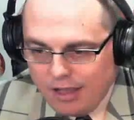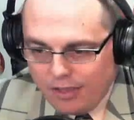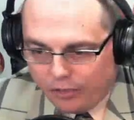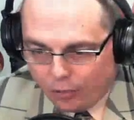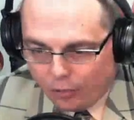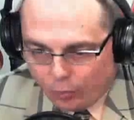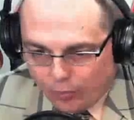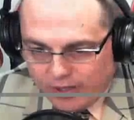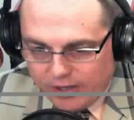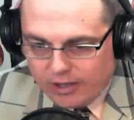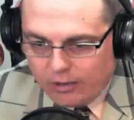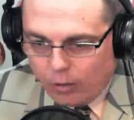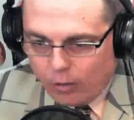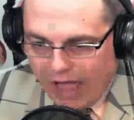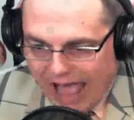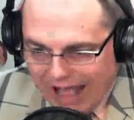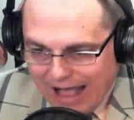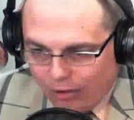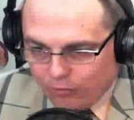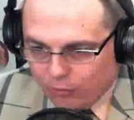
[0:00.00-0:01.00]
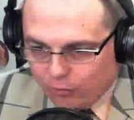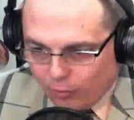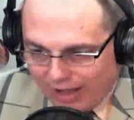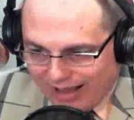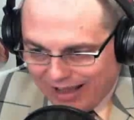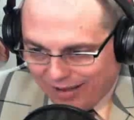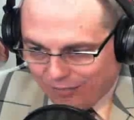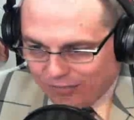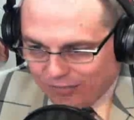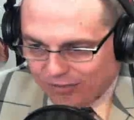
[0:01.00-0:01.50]
The Real
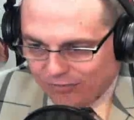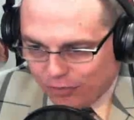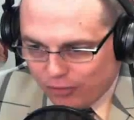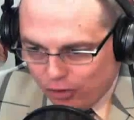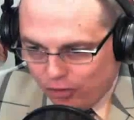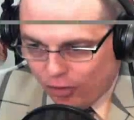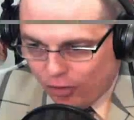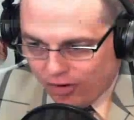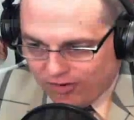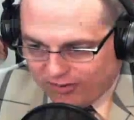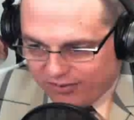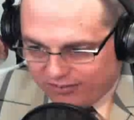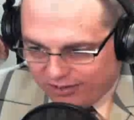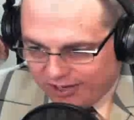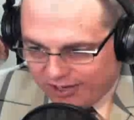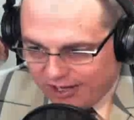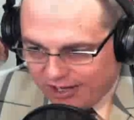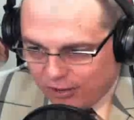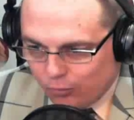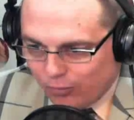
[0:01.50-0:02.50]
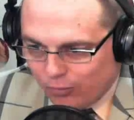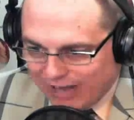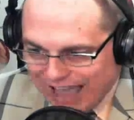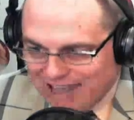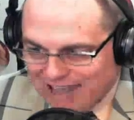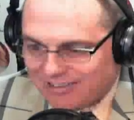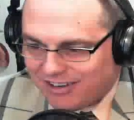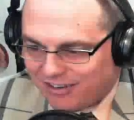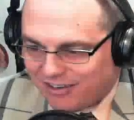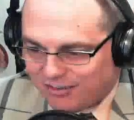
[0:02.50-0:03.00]
Housewives of New York City
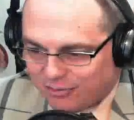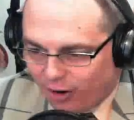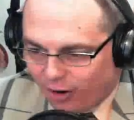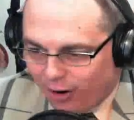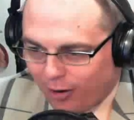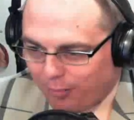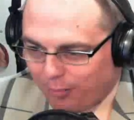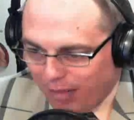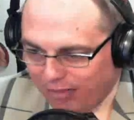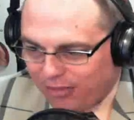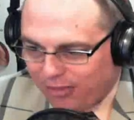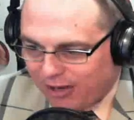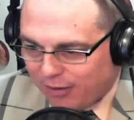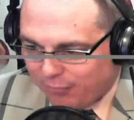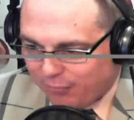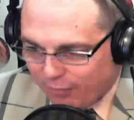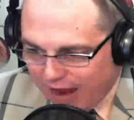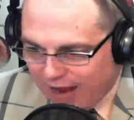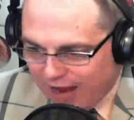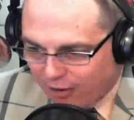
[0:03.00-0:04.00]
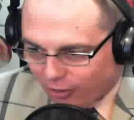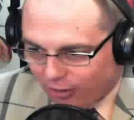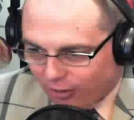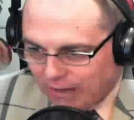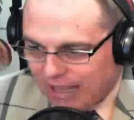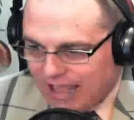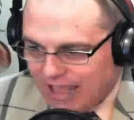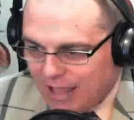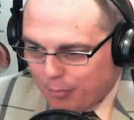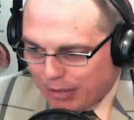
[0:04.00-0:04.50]
reality star Bethenny Frankel
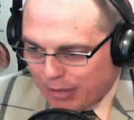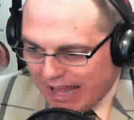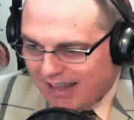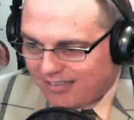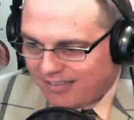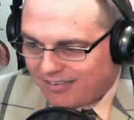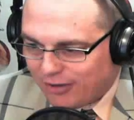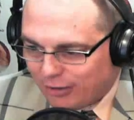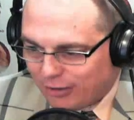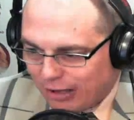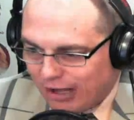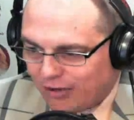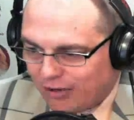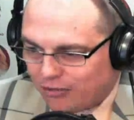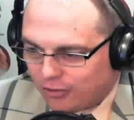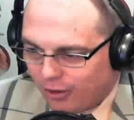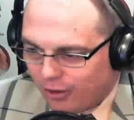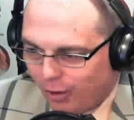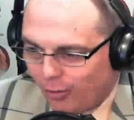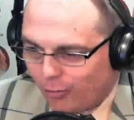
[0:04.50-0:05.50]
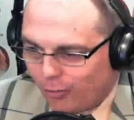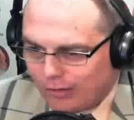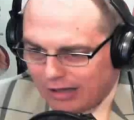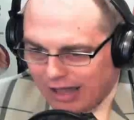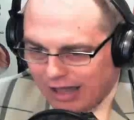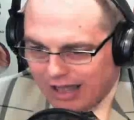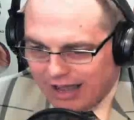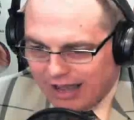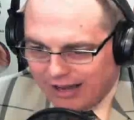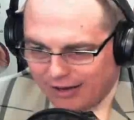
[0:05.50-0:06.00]
plans to launch her own
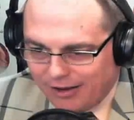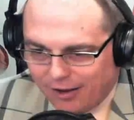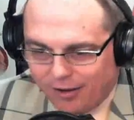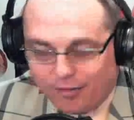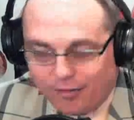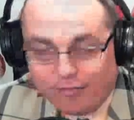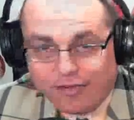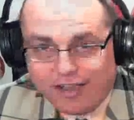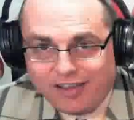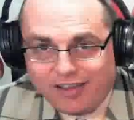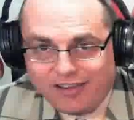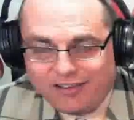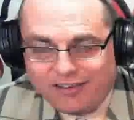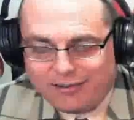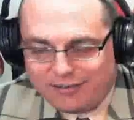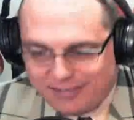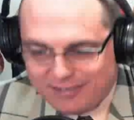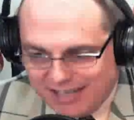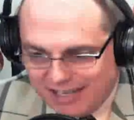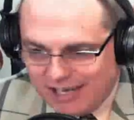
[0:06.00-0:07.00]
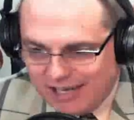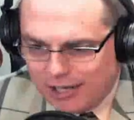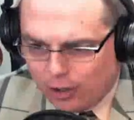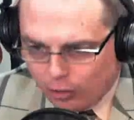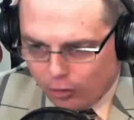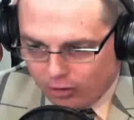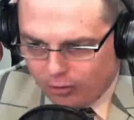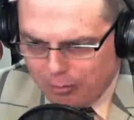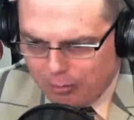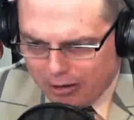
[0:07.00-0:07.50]
line of
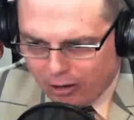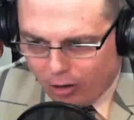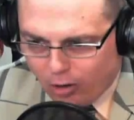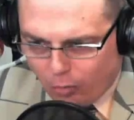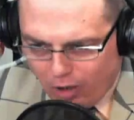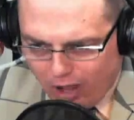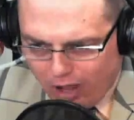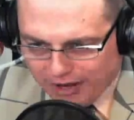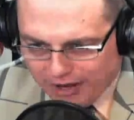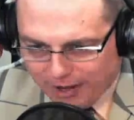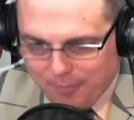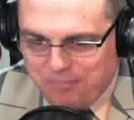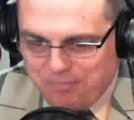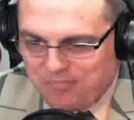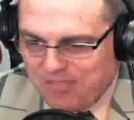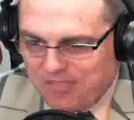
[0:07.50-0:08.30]
Skinnygirl Marijuana